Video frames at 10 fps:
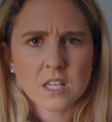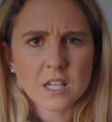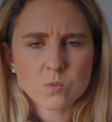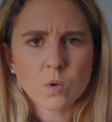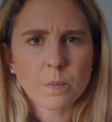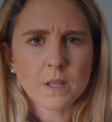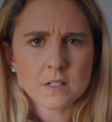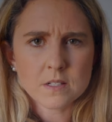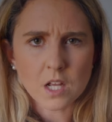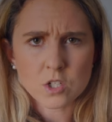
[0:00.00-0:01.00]
kids were
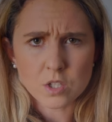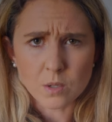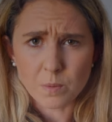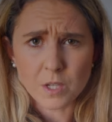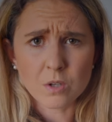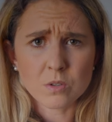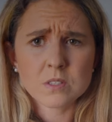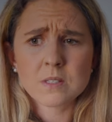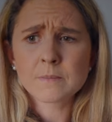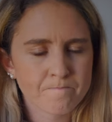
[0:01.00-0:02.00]
being sexually
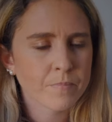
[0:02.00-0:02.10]
abused.